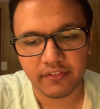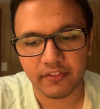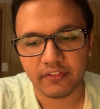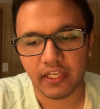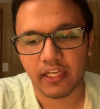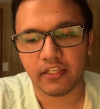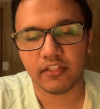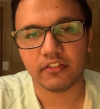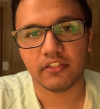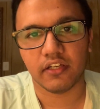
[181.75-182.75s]
is that
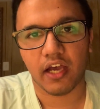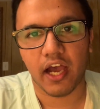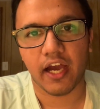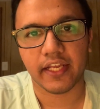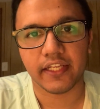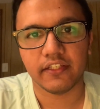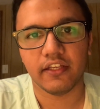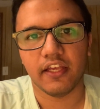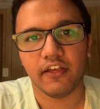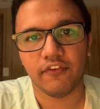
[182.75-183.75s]
the RN
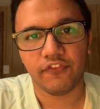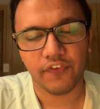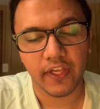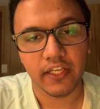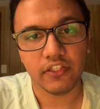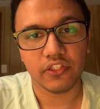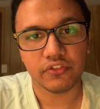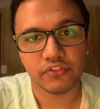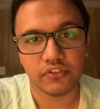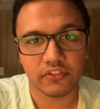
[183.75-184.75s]
failed to
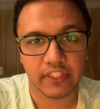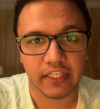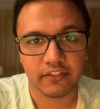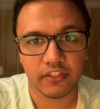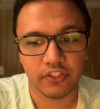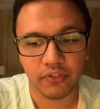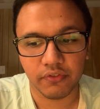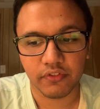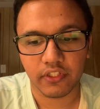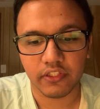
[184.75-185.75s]
check the
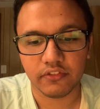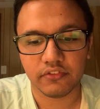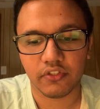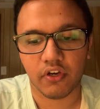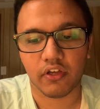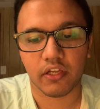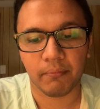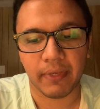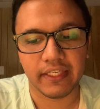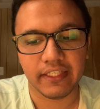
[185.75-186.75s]
dosage on a
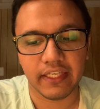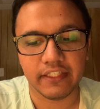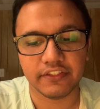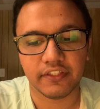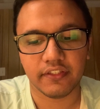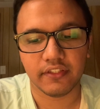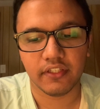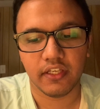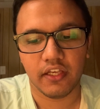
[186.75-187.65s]
medication